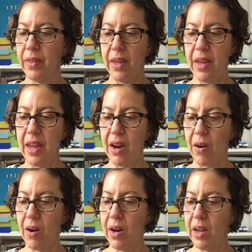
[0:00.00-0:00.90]

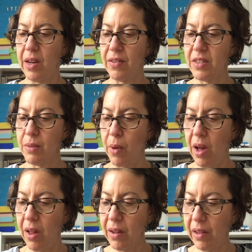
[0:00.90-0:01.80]
Here, in a
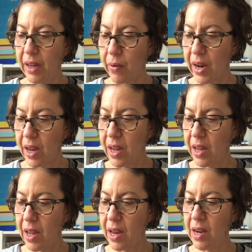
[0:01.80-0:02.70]
small clearing
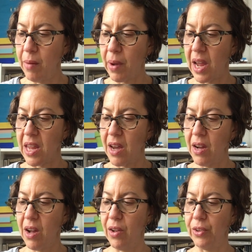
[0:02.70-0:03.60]
hidden by
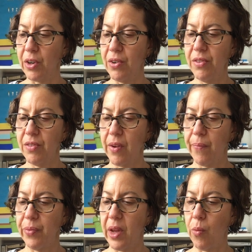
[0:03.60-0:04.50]
young alders
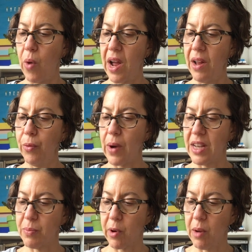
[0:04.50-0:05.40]
and wild
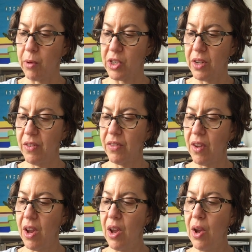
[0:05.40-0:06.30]
raspberry bushes,
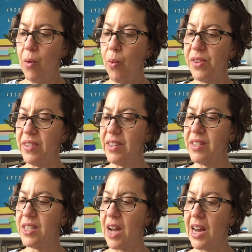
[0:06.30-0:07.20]
was an
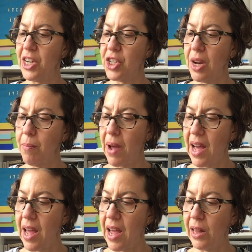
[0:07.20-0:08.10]
astonishing
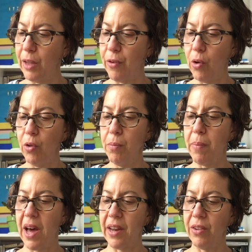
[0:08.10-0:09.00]
pile of old
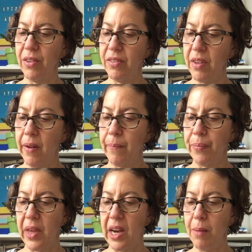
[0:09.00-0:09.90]
bottles
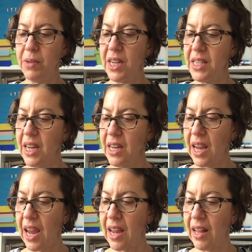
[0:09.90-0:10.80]
and empty tin
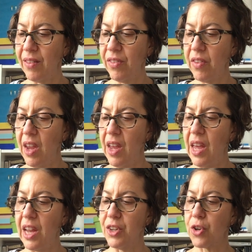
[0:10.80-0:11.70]
cans
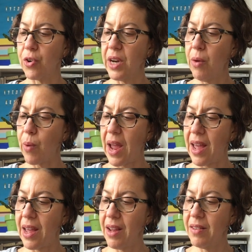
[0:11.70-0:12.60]
and dirty
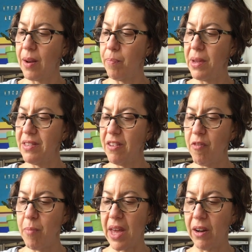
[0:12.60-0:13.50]
rags and bits
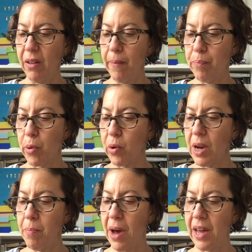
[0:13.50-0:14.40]
of metal and
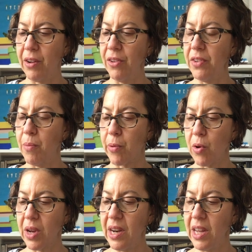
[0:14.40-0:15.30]
broken bottles and
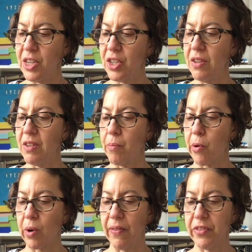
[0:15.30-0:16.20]
broken hinges and
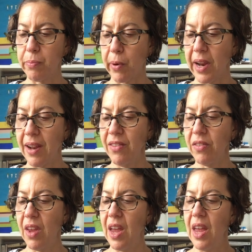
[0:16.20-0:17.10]
broken
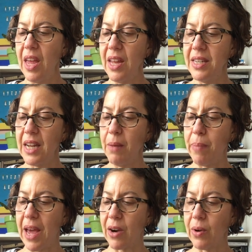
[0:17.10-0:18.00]
springs and dead
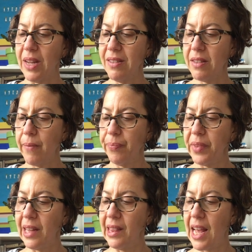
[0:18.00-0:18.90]
batteries
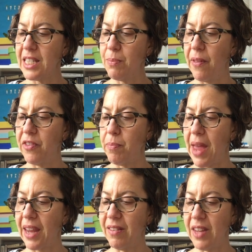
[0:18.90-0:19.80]
and last month's
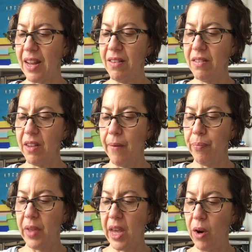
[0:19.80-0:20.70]
magazines
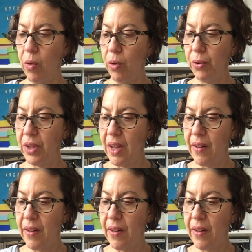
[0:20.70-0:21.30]
and old